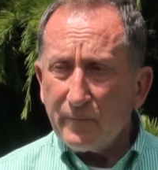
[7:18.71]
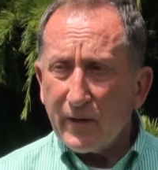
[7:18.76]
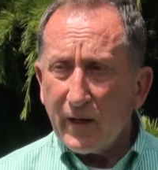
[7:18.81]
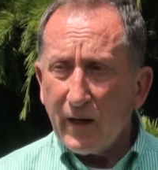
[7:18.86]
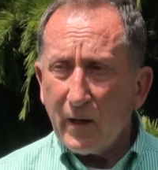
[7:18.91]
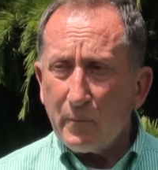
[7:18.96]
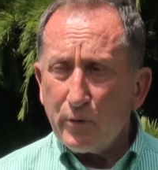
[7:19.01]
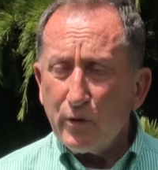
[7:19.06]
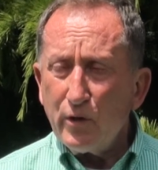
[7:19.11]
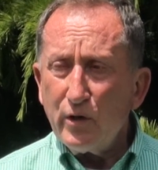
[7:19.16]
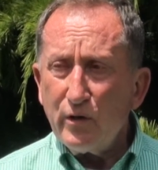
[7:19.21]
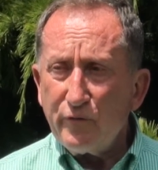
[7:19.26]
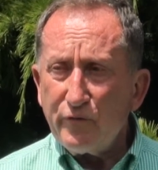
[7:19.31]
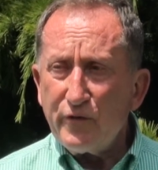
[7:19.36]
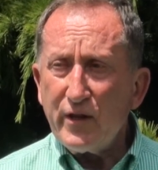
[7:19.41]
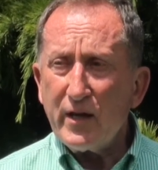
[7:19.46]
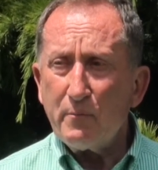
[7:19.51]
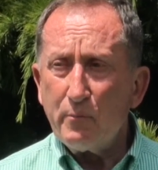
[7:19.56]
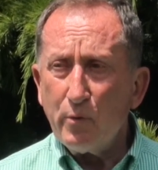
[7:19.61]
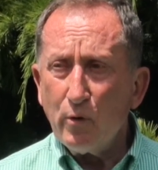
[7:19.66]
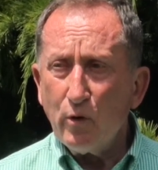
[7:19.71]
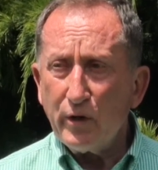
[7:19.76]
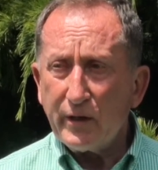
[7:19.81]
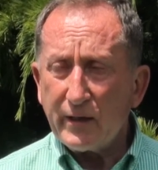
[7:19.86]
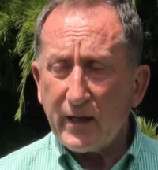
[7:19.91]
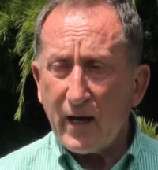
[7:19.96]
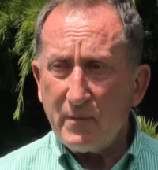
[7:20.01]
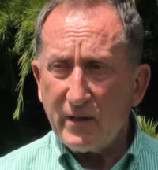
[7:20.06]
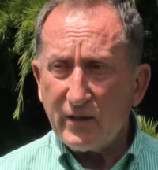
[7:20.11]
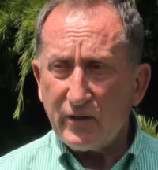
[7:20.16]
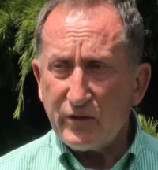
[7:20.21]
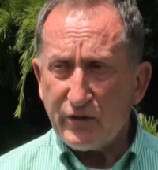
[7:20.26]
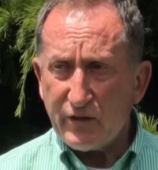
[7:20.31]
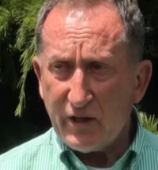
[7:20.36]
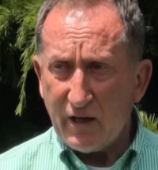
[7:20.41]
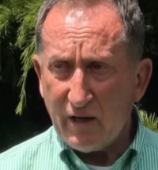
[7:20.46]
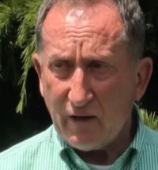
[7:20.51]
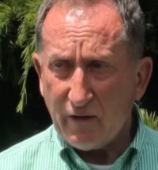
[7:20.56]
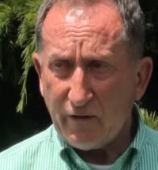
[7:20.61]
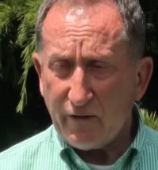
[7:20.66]
approved their boy coming
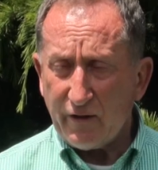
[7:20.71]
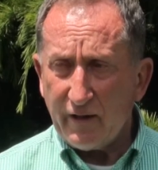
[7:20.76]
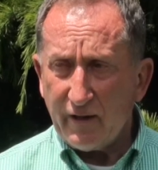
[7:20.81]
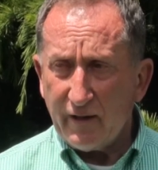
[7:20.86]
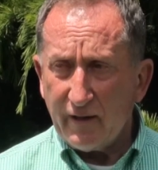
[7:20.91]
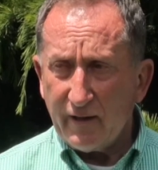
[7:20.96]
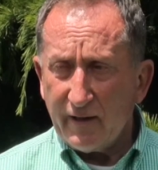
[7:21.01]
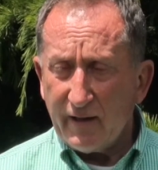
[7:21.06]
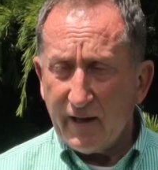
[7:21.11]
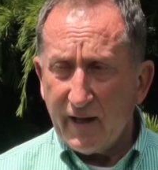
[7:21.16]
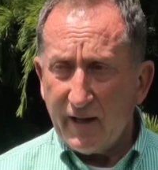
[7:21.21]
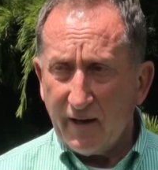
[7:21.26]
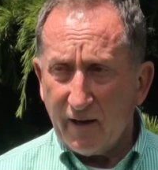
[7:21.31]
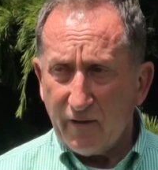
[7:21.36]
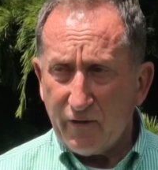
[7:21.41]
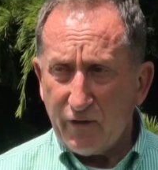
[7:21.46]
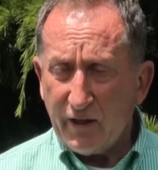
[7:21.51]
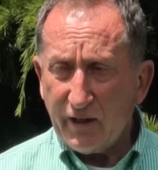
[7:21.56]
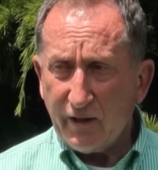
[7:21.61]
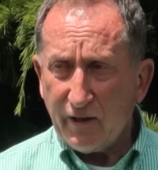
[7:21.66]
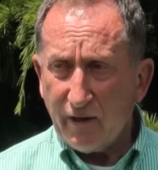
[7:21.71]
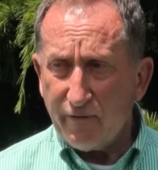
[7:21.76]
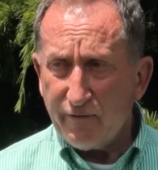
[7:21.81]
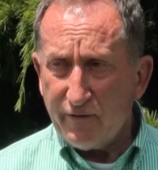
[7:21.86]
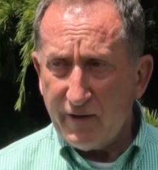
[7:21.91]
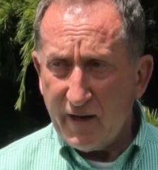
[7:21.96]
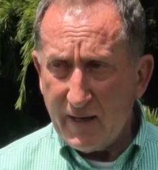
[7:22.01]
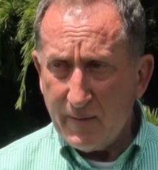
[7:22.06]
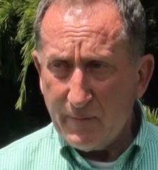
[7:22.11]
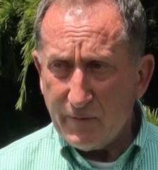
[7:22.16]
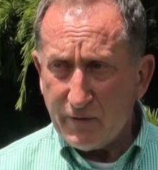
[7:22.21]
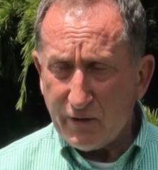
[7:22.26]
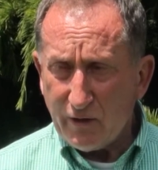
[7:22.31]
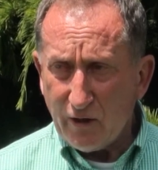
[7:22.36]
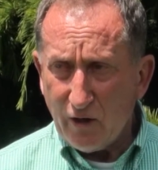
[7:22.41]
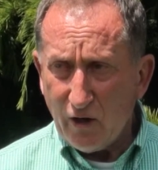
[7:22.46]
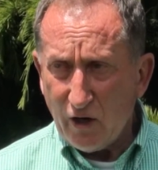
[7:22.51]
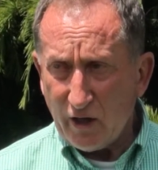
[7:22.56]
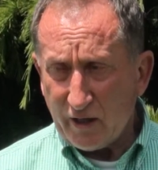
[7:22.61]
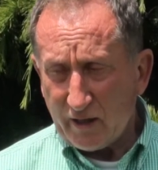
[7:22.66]
south. And I think of names
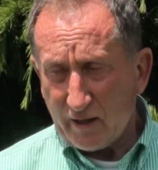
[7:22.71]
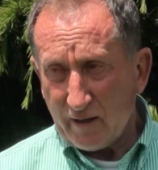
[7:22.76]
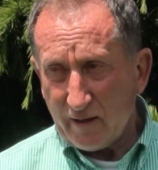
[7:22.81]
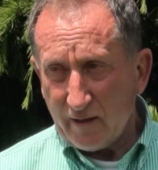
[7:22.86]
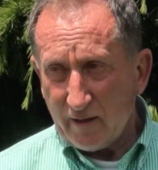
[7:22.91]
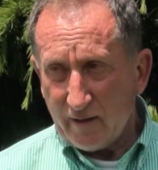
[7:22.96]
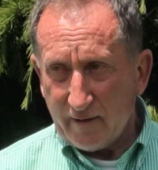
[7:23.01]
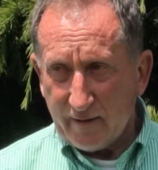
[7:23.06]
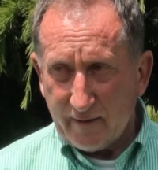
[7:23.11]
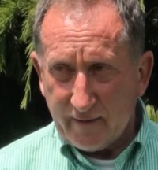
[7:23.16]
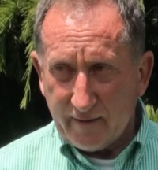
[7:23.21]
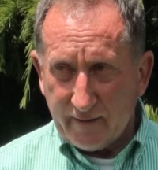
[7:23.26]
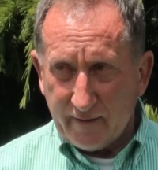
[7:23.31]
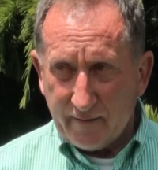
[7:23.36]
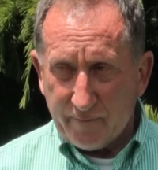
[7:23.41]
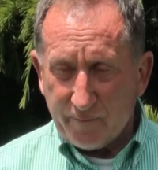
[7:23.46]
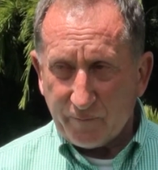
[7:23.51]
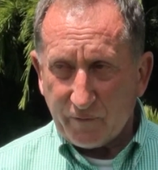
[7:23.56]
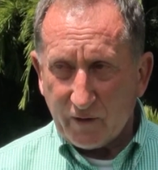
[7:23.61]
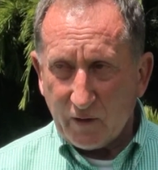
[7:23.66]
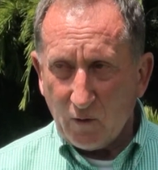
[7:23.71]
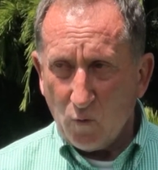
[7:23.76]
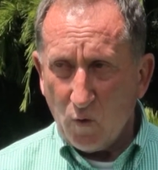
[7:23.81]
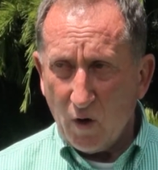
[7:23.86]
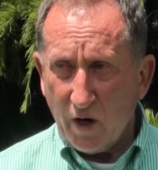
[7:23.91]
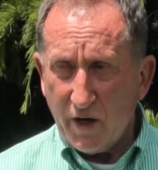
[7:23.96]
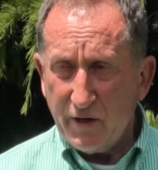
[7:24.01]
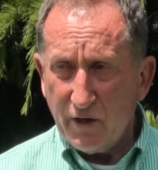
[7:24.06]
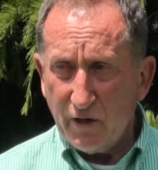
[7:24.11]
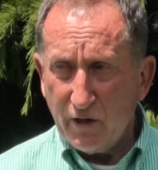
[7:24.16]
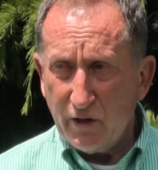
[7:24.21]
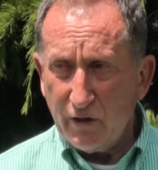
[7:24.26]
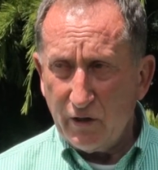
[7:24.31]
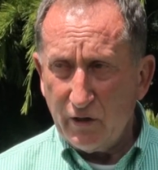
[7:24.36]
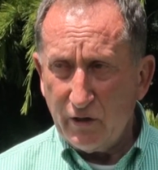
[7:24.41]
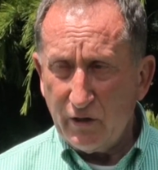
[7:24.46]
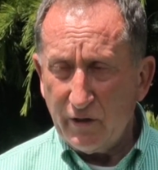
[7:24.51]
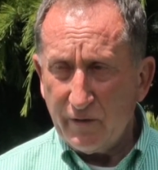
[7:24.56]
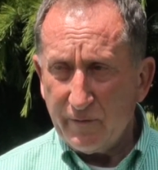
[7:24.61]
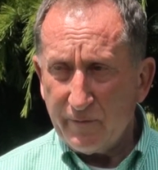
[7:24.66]
like
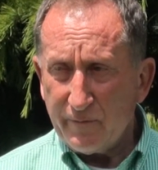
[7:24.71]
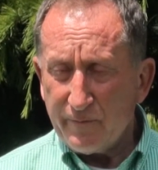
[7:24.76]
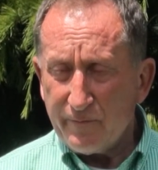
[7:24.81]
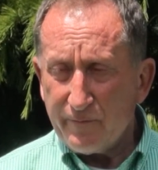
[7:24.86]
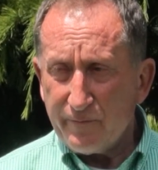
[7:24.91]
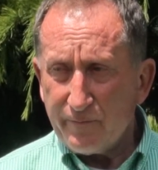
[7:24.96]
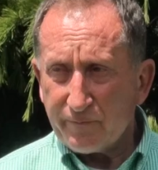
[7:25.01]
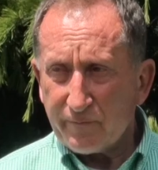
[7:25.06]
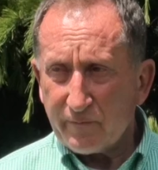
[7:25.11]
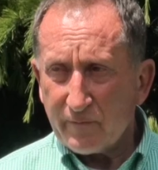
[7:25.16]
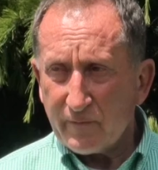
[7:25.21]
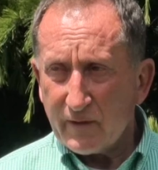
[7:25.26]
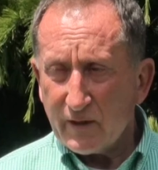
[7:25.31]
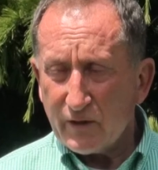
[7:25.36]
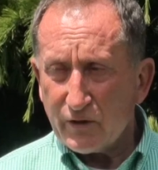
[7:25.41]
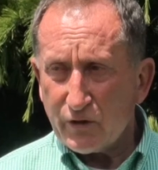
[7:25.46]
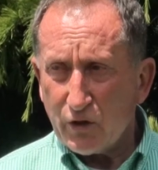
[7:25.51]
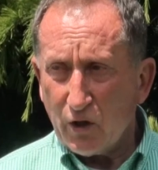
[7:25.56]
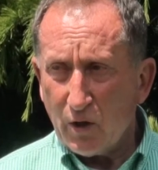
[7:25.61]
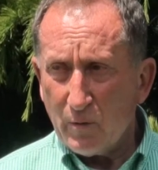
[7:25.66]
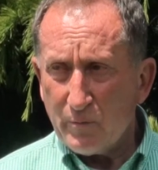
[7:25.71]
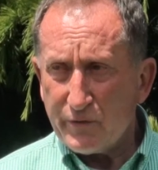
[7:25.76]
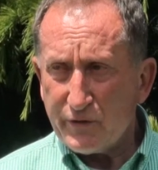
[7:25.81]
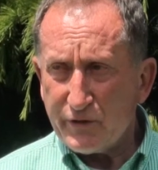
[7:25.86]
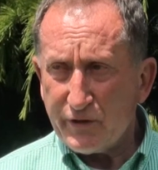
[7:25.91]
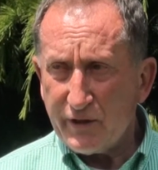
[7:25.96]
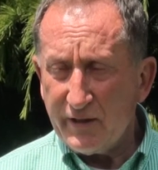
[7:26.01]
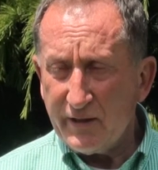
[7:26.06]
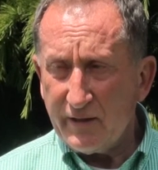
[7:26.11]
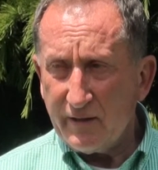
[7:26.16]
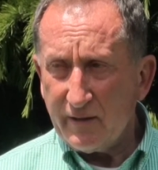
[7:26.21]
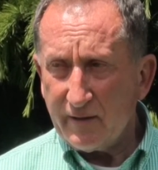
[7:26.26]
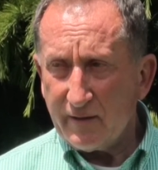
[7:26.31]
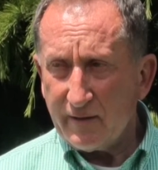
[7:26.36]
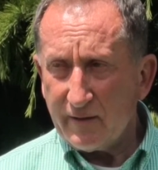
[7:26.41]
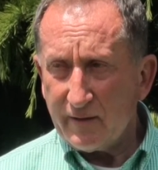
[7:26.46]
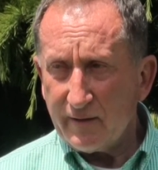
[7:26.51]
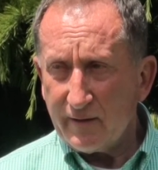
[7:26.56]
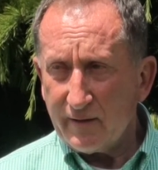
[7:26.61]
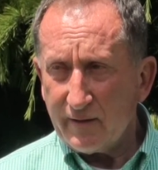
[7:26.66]
Wainahu, Thompson,
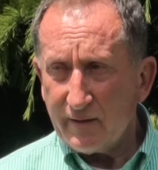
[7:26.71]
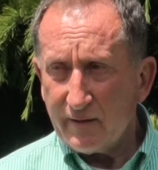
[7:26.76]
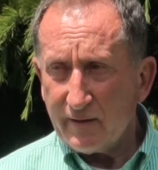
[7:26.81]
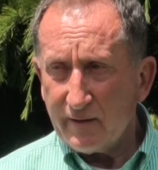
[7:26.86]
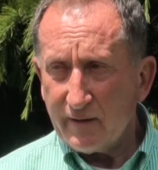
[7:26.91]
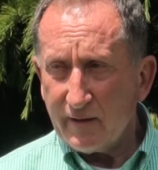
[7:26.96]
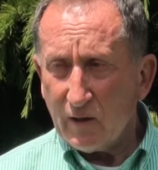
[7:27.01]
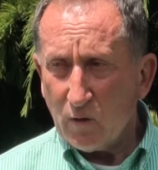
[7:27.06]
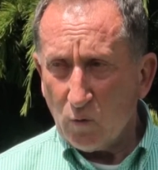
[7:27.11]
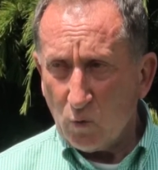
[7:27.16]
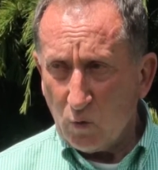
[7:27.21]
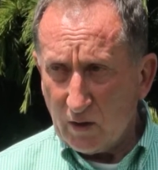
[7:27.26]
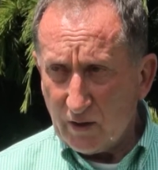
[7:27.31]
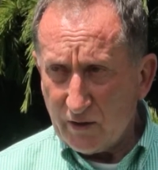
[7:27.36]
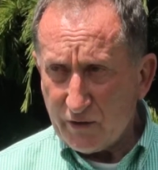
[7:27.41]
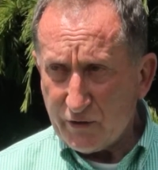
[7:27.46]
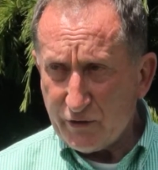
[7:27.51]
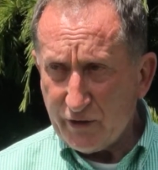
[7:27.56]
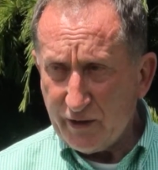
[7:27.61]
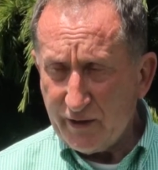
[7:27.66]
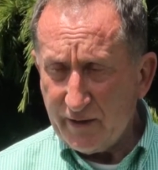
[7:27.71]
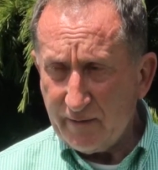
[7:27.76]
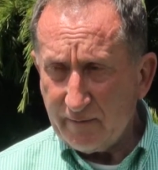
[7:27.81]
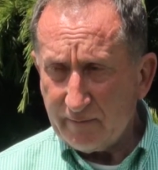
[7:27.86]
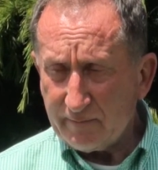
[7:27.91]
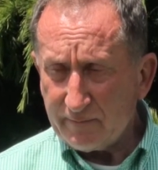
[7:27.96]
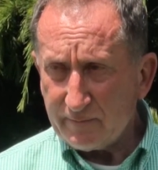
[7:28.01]
Wilson,